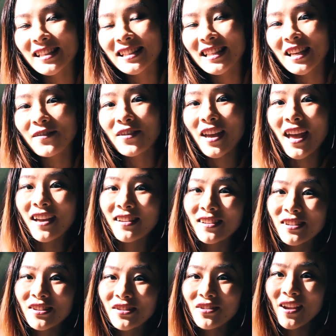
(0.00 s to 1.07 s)
see if it can
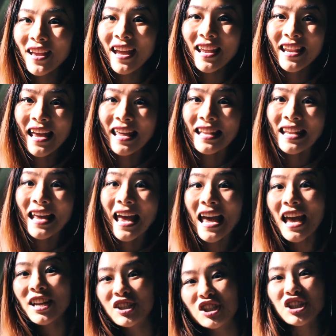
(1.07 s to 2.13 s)
create an
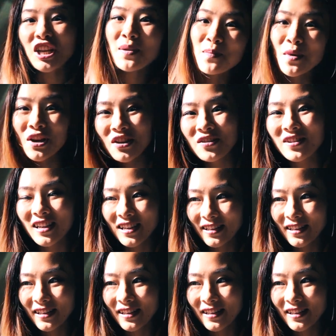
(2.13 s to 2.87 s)
edgy mood.